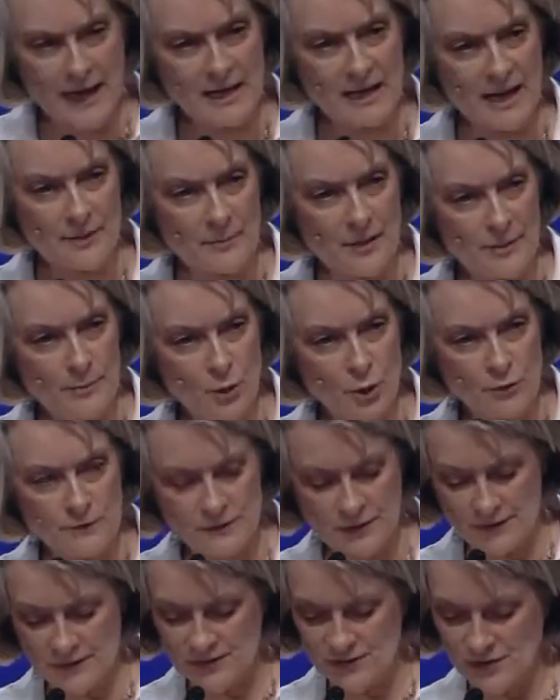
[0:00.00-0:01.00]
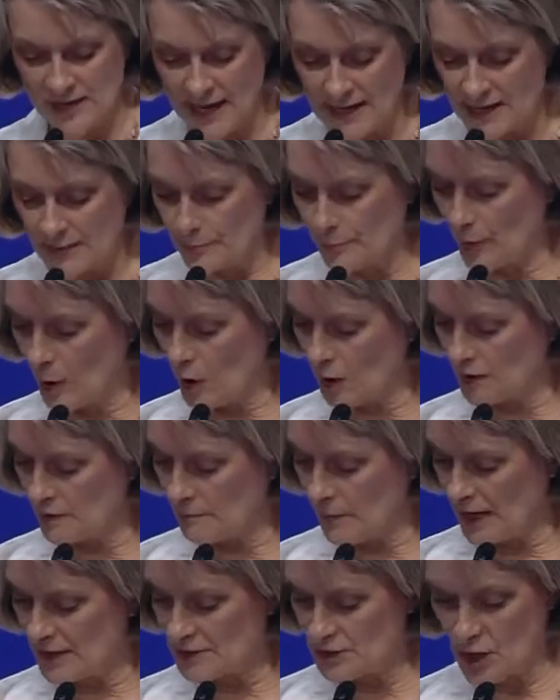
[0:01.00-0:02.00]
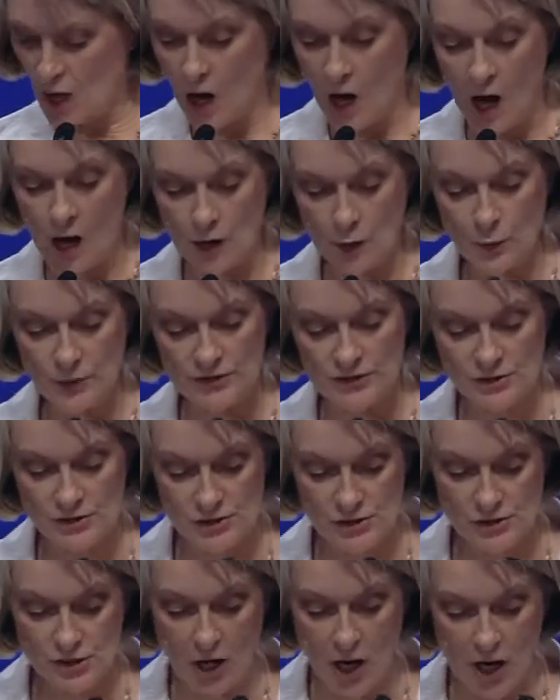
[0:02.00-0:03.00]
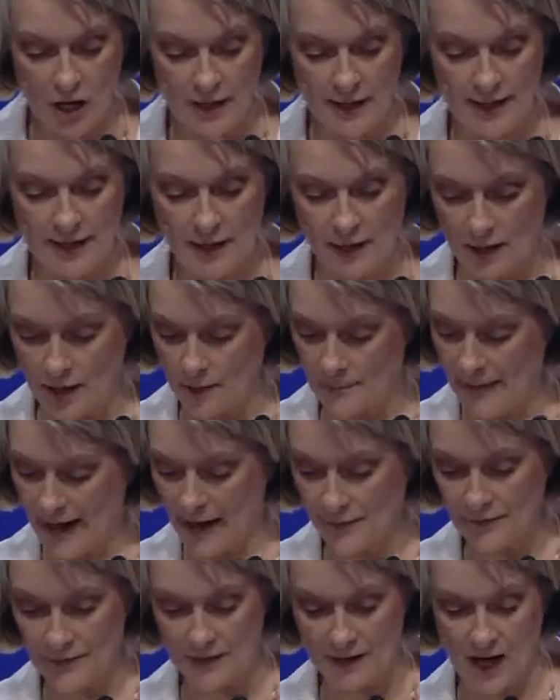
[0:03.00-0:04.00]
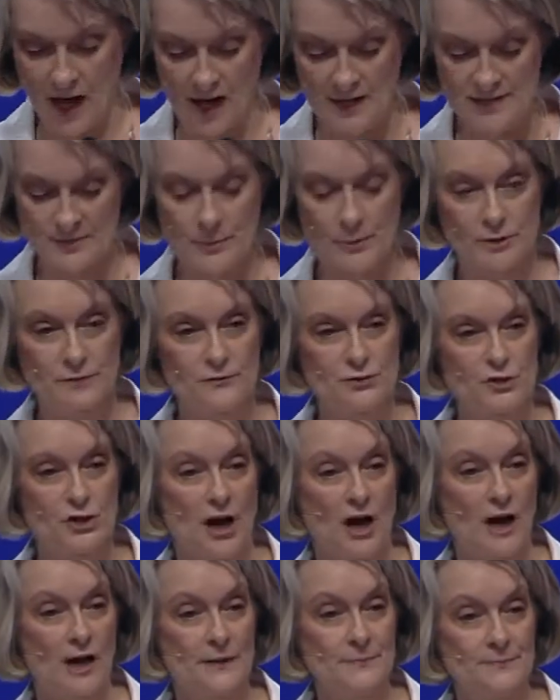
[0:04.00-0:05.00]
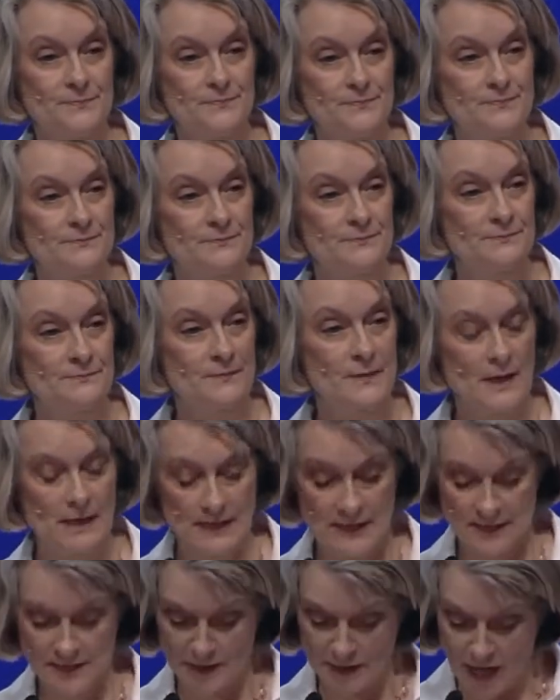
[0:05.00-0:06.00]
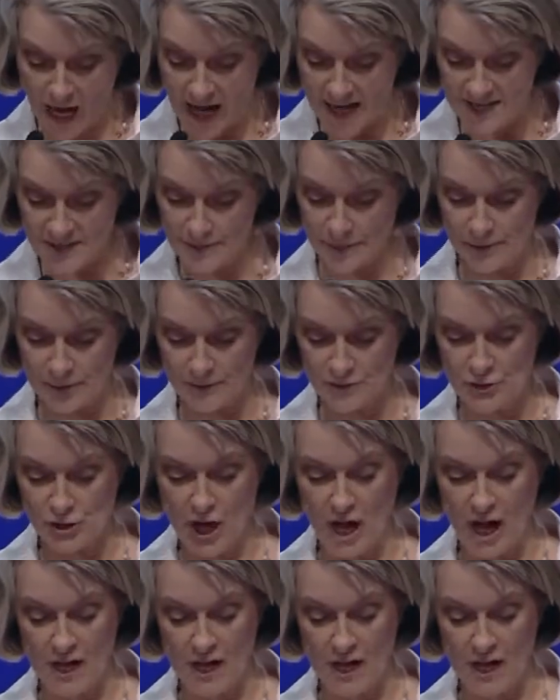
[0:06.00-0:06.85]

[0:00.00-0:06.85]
Now let me move to the second part of my talk, which is to talk here about the Gospel of John. The Gospel of